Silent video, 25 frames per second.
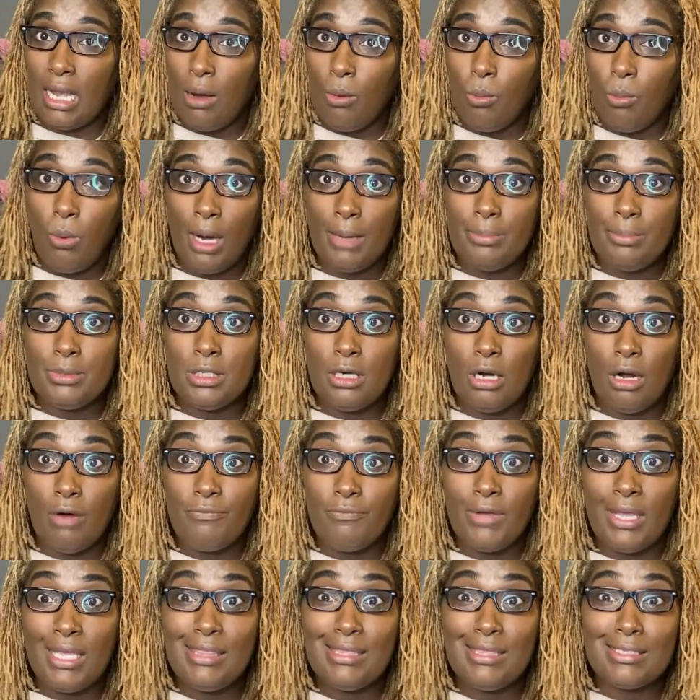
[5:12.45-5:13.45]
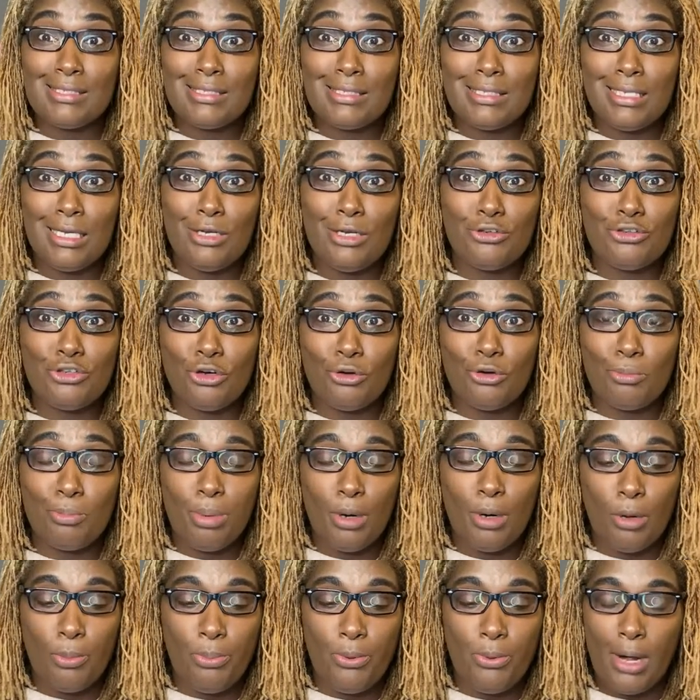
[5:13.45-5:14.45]
I wiped it off and the sink turned
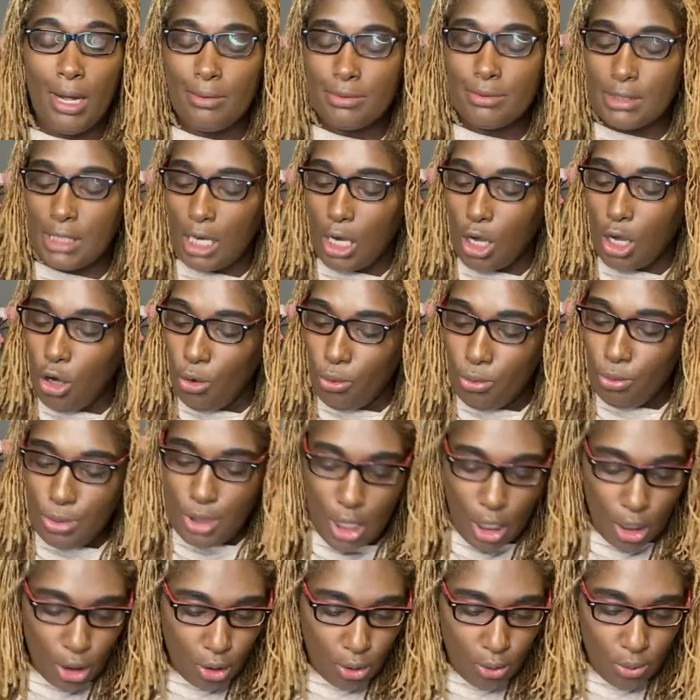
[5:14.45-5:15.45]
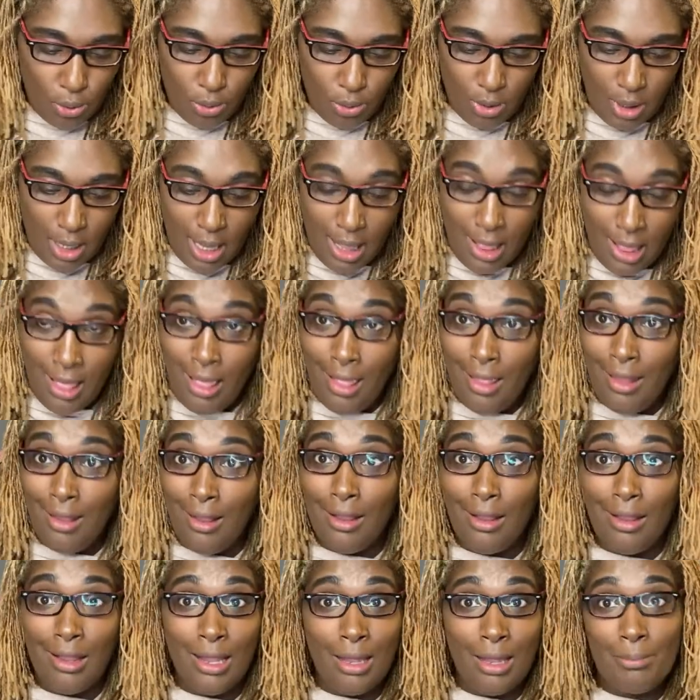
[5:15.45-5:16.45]
purple. I was like, oh no,
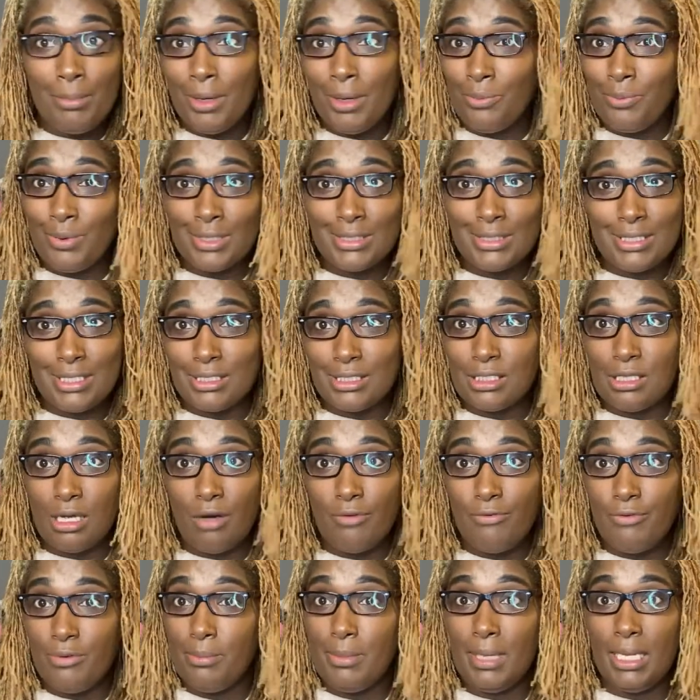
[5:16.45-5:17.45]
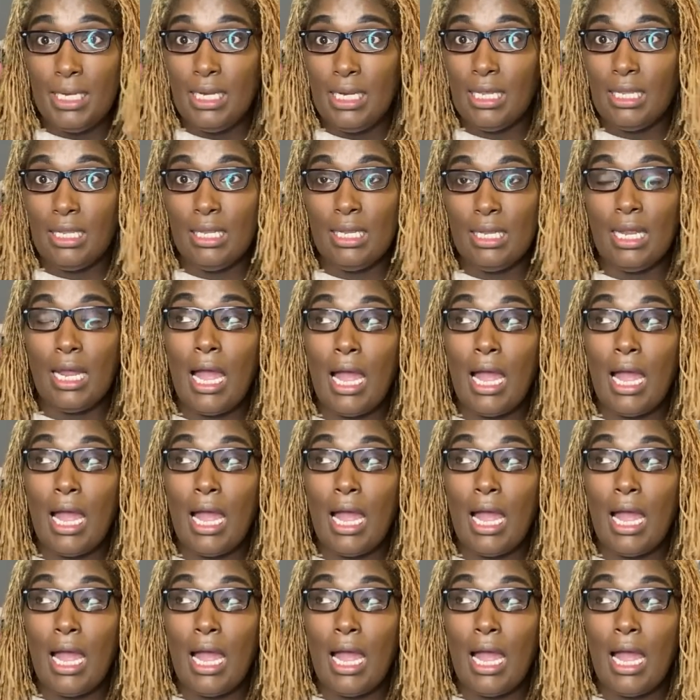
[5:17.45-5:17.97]
let me rinse this off immediately.